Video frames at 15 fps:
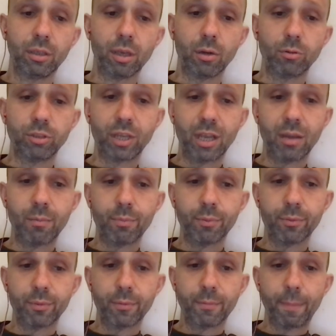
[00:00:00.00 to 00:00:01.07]
Yo
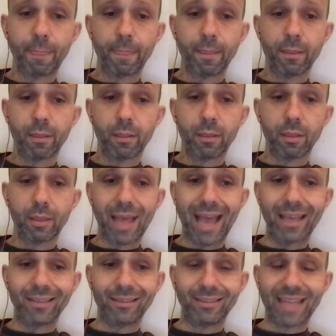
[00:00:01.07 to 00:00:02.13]
champ.
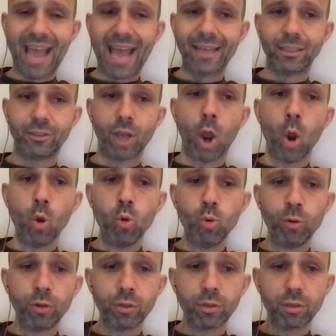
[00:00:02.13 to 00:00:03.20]
That that
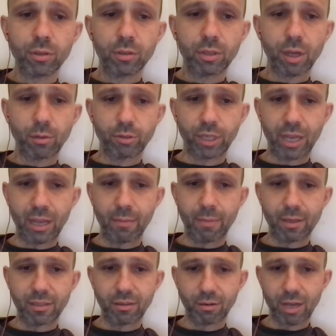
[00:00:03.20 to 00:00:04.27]
dude. Yo
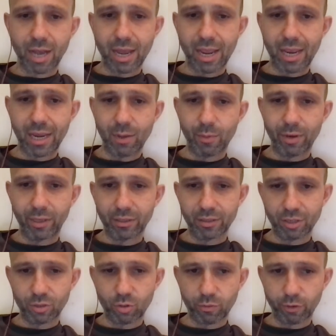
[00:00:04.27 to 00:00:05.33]
champ. I still got Haney winning
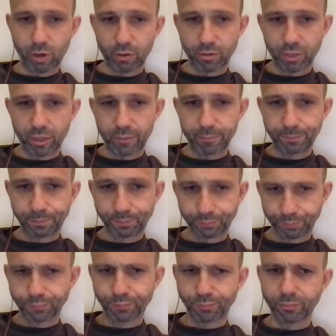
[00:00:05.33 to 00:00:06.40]
decision over Garcia.
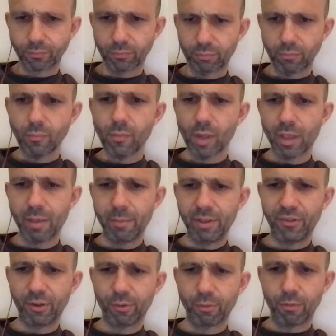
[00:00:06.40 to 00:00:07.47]
Yeah,
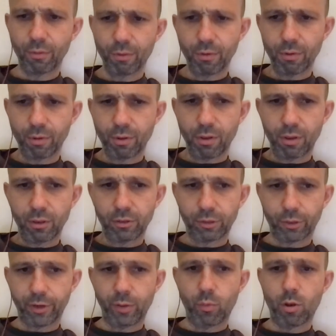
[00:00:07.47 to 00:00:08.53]
me too.
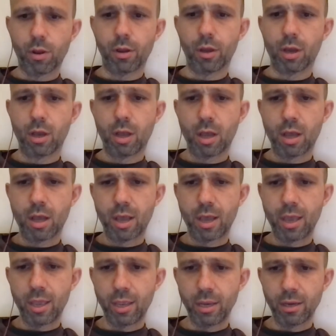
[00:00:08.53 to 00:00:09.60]
31. All
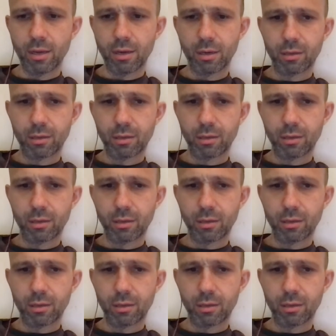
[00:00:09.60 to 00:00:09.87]
right.